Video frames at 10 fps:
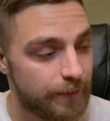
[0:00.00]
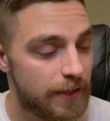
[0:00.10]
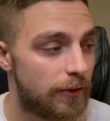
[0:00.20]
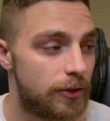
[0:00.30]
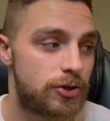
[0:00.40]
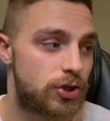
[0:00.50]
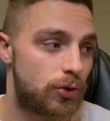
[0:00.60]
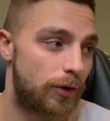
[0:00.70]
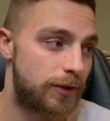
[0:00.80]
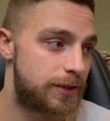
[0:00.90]
down to your
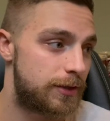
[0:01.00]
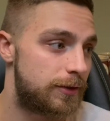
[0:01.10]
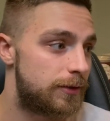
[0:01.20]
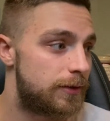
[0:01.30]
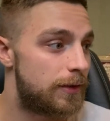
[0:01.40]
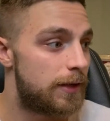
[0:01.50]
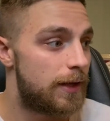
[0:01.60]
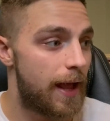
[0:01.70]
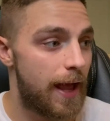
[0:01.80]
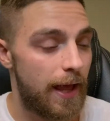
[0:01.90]
shorts
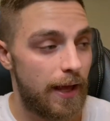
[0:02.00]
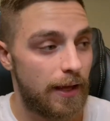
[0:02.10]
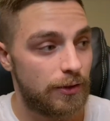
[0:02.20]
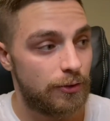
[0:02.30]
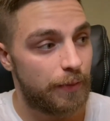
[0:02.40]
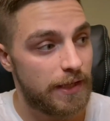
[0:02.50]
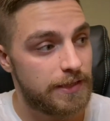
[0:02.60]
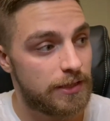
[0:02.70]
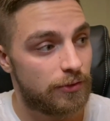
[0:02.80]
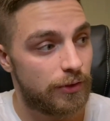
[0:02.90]
and you
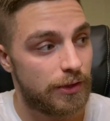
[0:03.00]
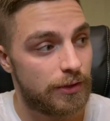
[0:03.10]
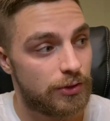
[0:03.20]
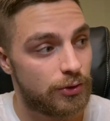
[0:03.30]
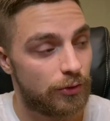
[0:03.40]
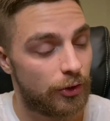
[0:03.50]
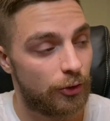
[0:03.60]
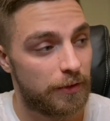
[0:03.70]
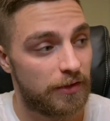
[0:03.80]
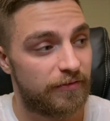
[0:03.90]
basically do a little
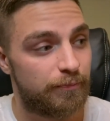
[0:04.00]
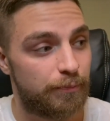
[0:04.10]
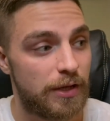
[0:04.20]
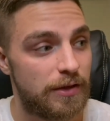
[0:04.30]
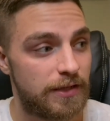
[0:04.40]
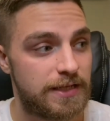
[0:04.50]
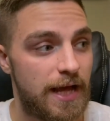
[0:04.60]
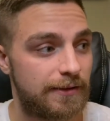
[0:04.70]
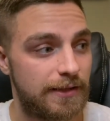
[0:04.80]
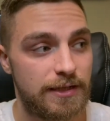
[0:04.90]
bit of breathing
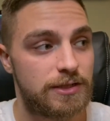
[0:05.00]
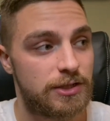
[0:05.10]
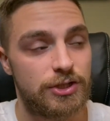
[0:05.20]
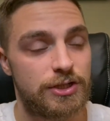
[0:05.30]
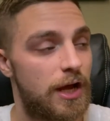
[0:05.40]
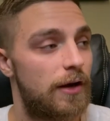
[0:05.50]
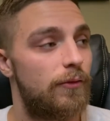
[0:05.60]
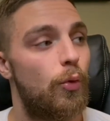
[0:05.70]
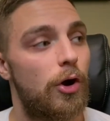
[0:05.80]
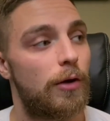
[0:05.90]
techniques to just kind
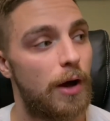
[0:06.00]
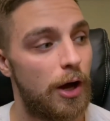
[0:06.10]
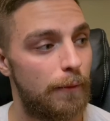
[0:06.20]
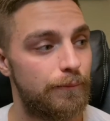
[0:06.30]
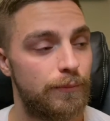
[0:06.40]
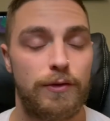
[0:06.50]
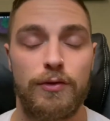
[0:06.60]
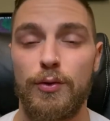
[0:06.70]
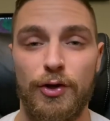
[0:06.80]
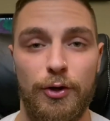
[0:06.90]
of warm up,
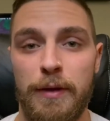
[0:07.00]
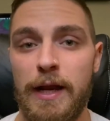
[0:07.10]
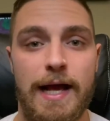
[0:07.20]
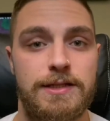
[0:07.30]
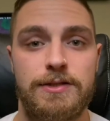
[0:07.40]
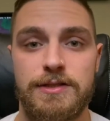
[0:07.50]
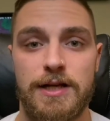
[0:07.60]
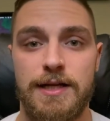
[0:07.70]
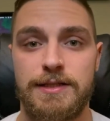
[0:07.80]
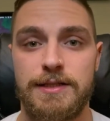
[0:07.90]
do a little bit of
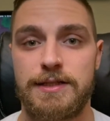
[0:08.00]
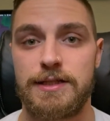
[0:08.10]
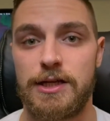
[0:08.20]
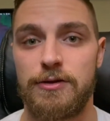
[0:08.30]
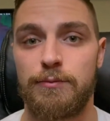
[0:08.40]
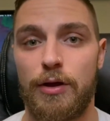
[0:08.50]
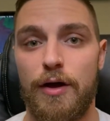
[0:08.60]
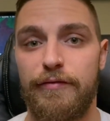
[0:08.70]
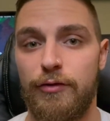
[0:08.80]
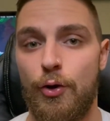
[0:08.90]
exercises to get your
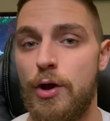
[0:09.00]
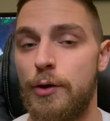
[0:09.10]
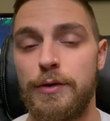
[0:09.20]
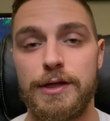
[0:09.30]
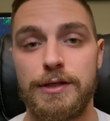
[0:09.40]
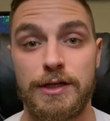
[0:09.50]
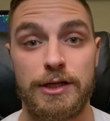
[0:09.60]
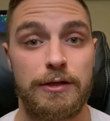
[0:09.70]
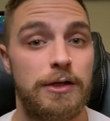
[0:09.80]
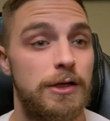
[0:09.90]
blood flowing. We
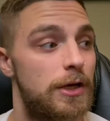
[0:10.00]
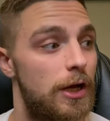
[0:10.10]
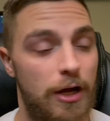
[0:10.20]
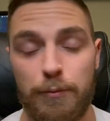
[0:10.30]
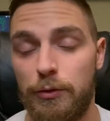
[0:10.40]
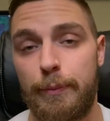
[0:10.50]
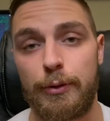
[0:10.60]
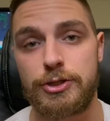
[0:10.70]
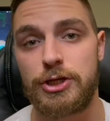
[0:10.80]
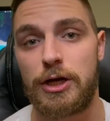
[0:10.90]
did a couple of
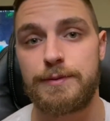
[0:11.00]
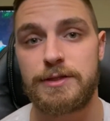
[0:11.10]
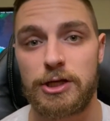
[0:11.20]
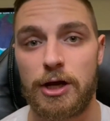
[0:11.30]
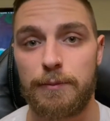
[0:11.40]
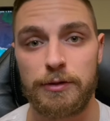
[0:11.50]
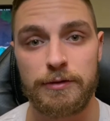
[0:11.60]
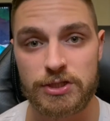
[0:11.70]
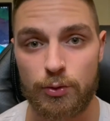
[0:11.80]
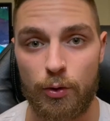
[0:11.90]
push-ups and a couple of
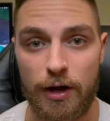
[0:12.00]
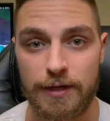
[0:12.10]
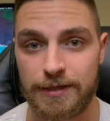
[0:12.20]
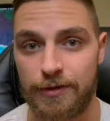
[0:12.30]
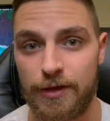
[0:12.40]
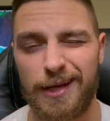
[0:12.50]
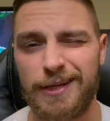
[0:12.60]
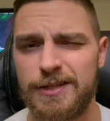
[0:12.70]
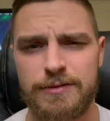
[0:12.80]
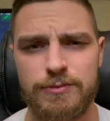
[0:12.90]
squats. I think I
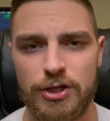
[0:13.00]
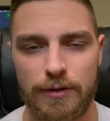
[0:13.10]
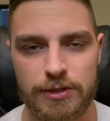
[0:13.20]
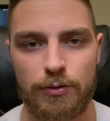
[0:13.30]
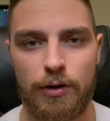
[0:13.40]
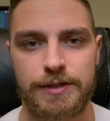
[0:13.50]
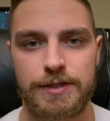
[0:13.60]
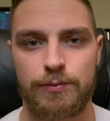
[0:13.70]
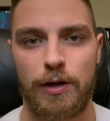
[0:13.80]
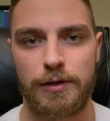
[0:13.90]
did some jump squats
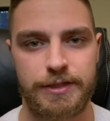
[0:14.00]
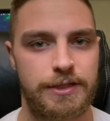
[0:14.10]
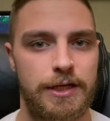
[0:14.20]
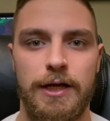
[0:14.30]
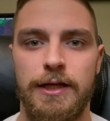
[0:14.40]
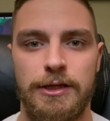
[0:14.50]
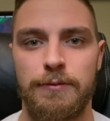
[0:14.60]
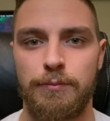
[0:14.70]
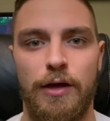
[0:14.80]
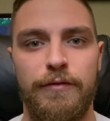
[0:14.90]
as well, just to kind of get the
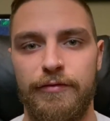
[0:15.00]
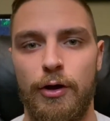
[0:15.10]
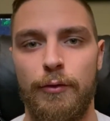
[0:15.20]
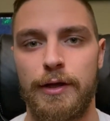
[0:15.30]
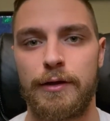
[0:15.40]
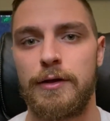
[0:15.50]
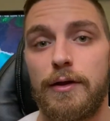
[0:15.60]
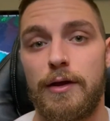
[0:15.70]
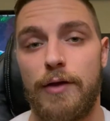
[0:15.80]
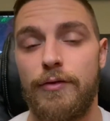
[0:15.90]
blood flowing.
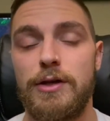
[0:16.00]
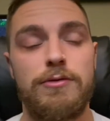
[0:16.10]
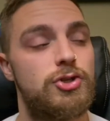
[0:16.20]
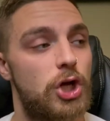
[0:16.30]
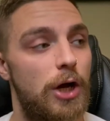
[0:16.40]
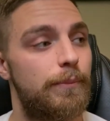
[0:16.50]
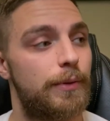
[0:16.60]
And then you jump